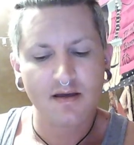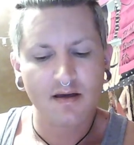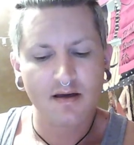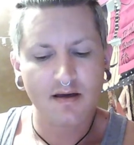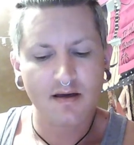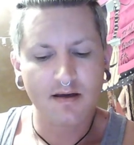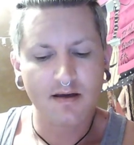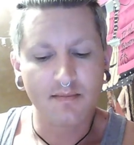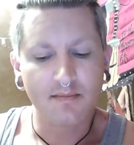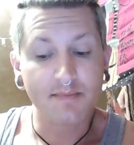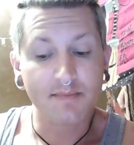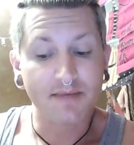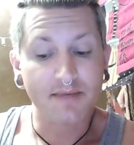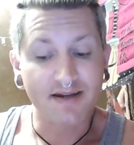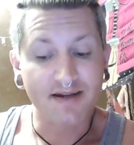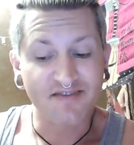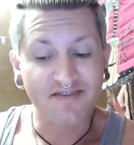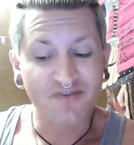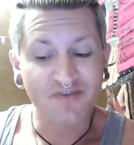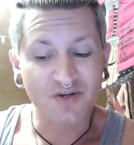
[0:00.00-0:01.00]
But
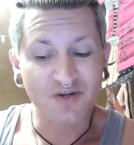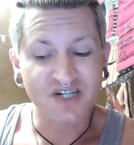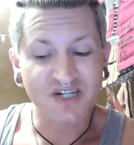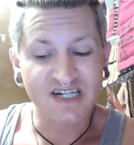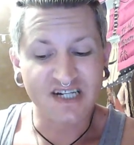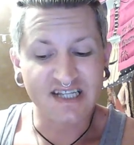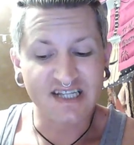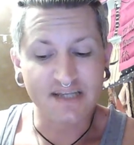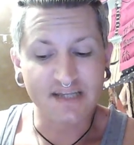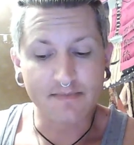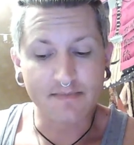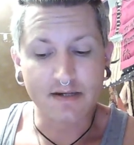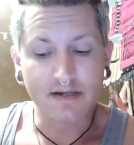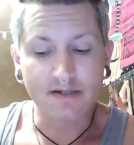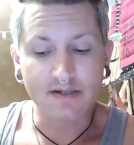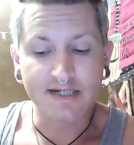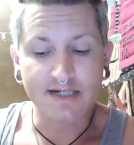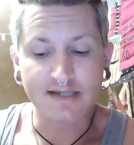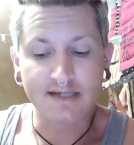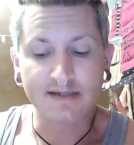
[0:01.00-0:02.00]
unfortunately,
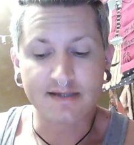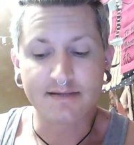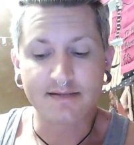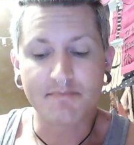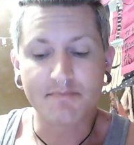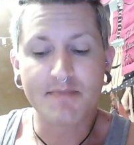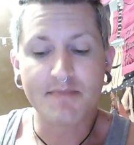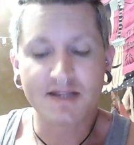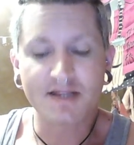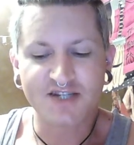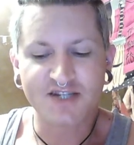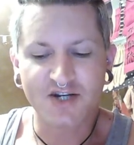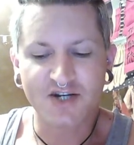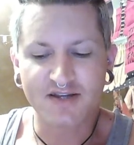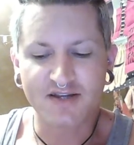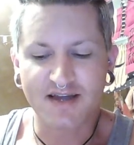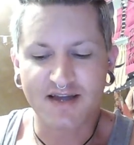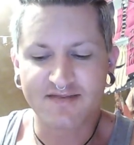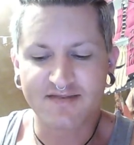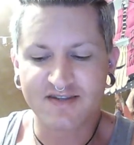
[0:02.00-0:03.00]

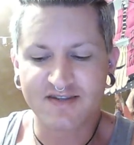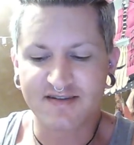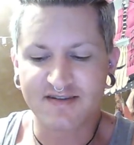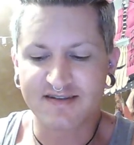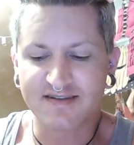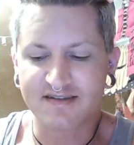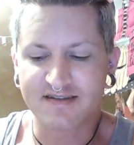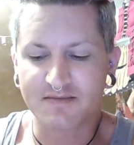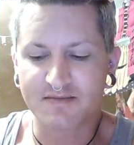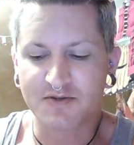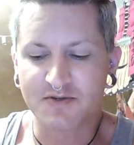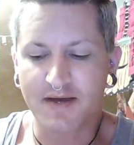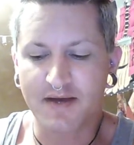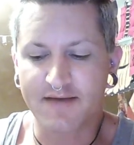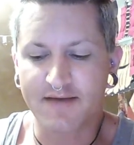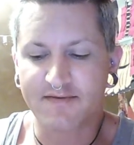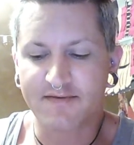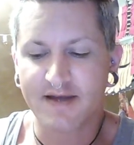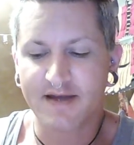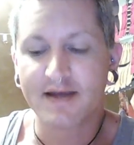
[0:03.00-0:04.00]
military life does not seem to
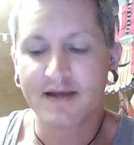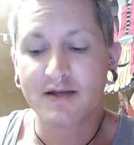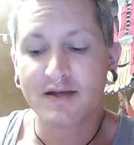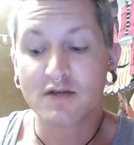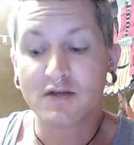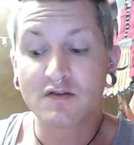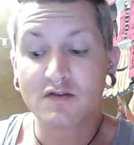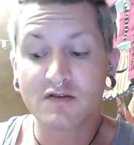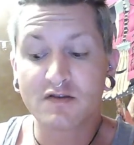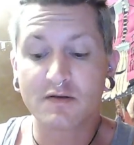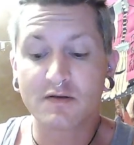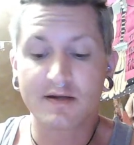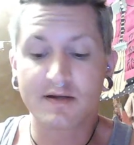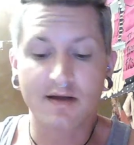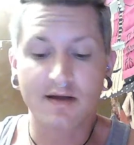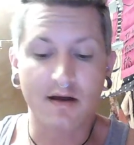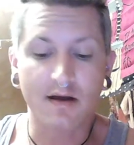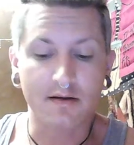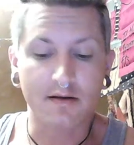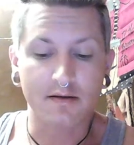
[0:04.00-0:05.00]
have suited
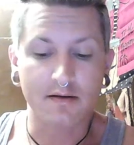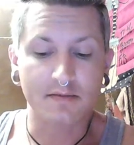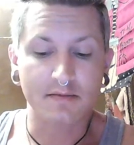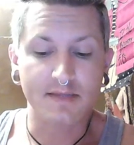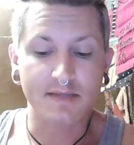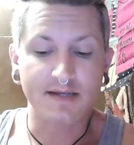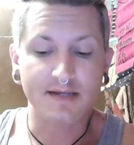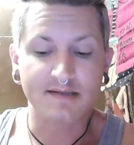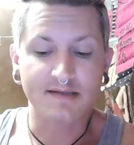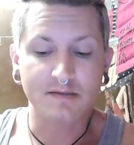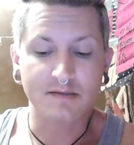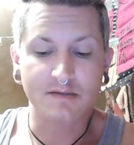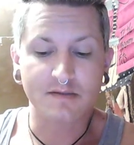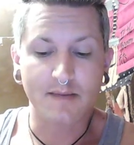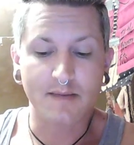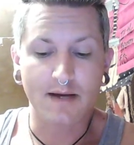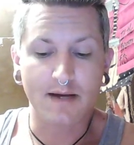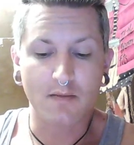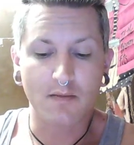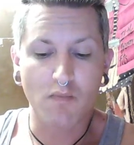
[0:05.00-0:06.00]
Cochrane because he was
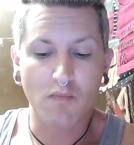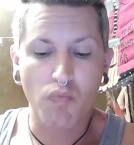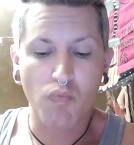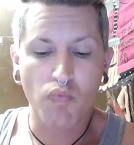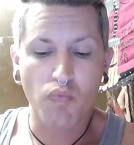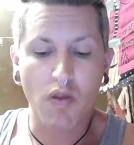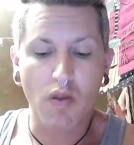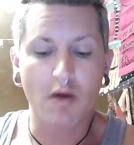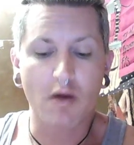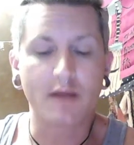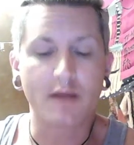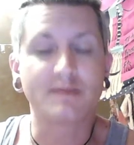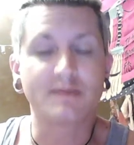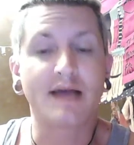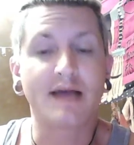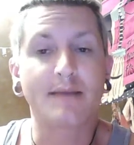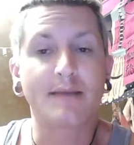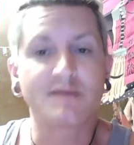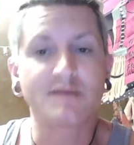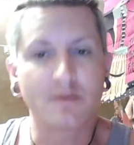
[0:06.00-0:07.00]

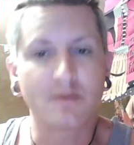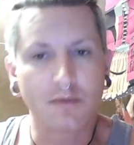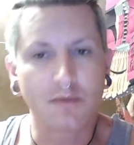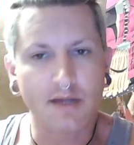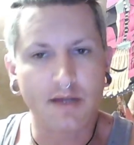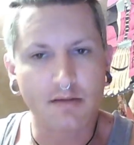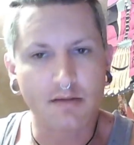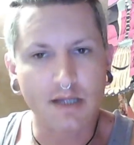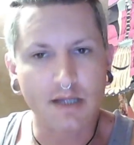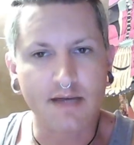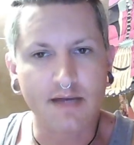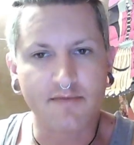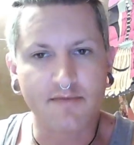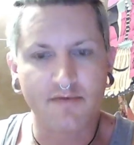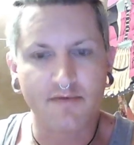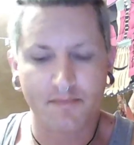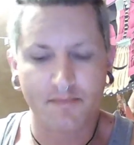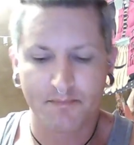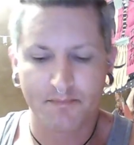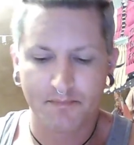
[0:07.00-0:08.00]
absent without leave.
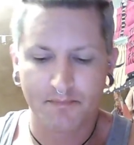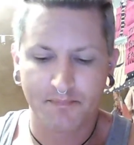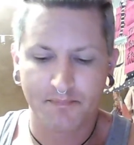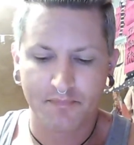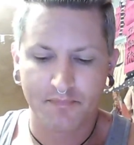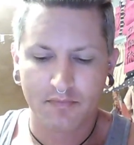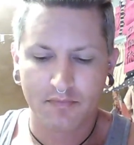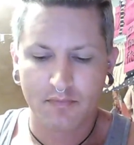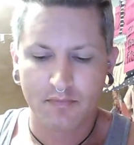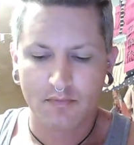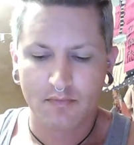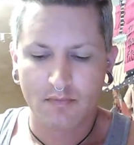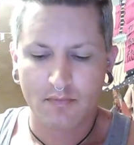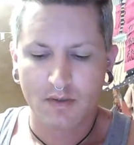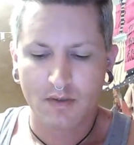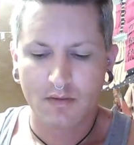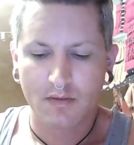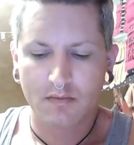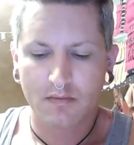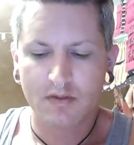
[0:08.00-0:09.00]

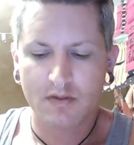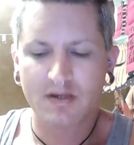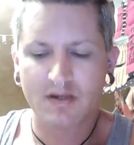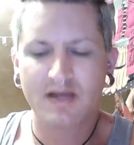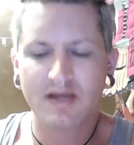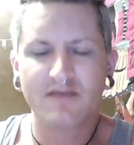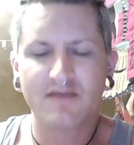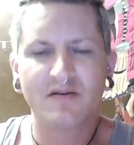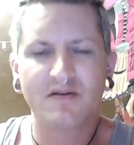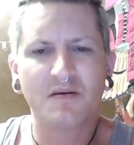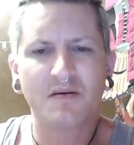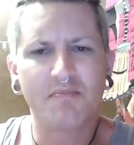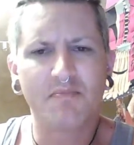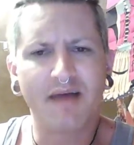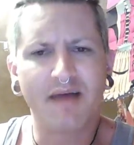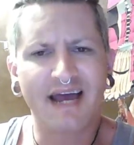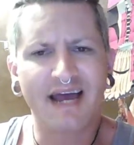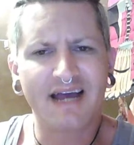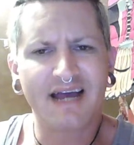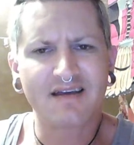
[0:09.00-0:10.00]
Wouldn't he have to go
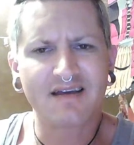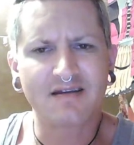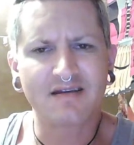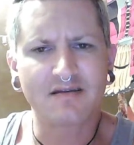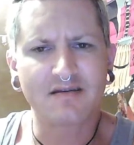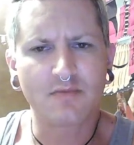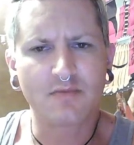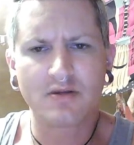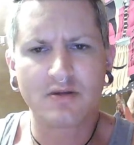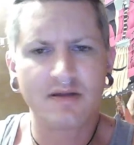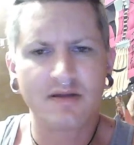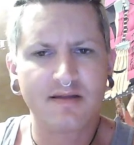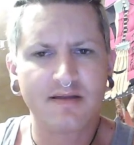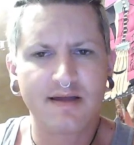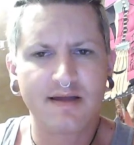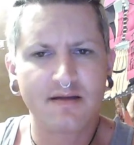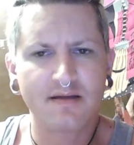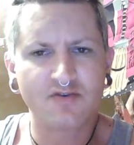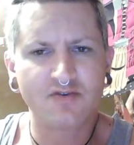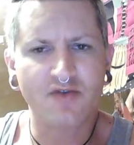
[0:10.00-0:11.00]
back? And wouldn't they
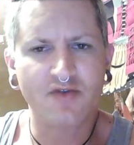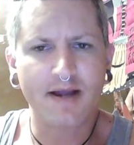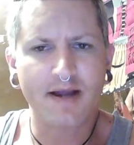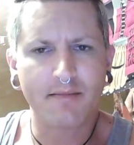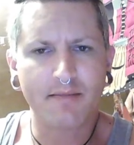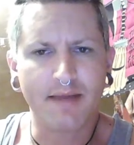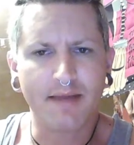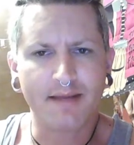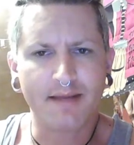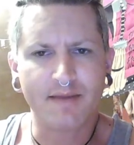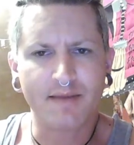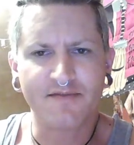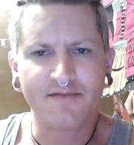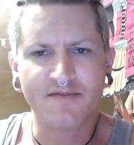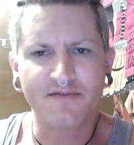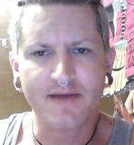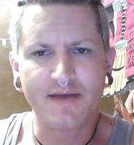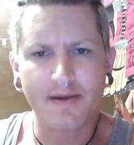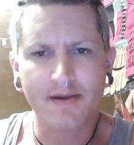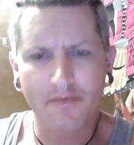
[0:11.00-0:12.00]
like drag him back by the
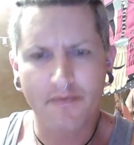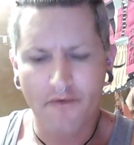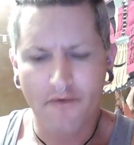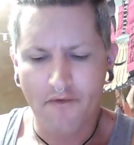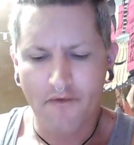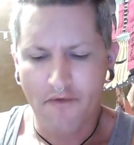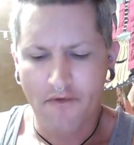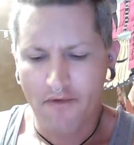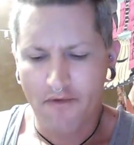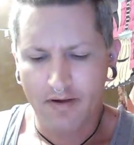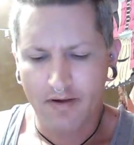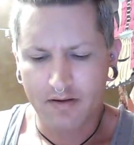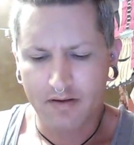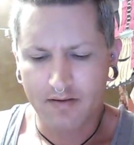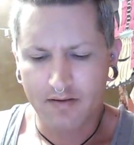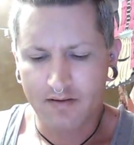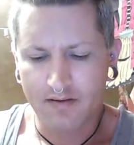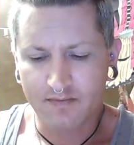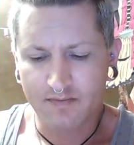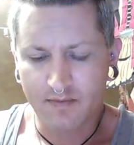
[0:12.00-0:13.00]
feet?
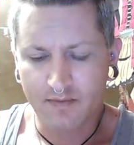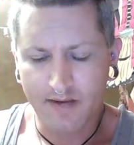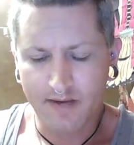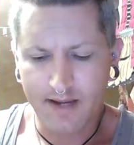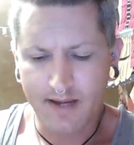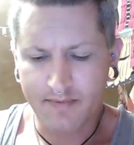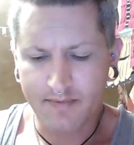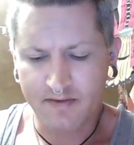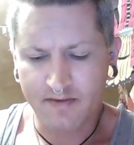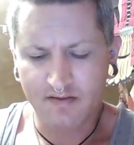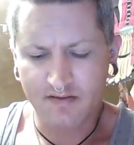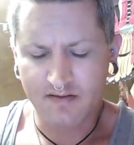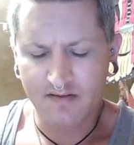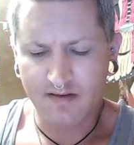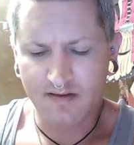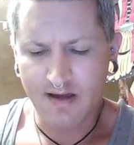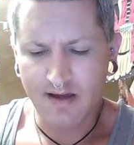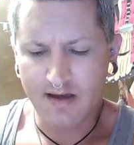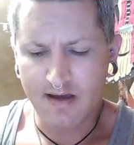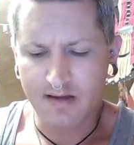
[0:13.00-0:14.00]
Right, that's what happens
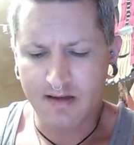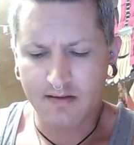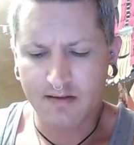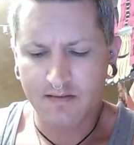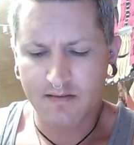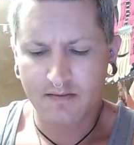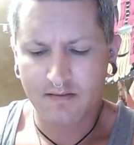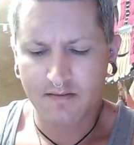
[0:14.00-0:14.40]
today.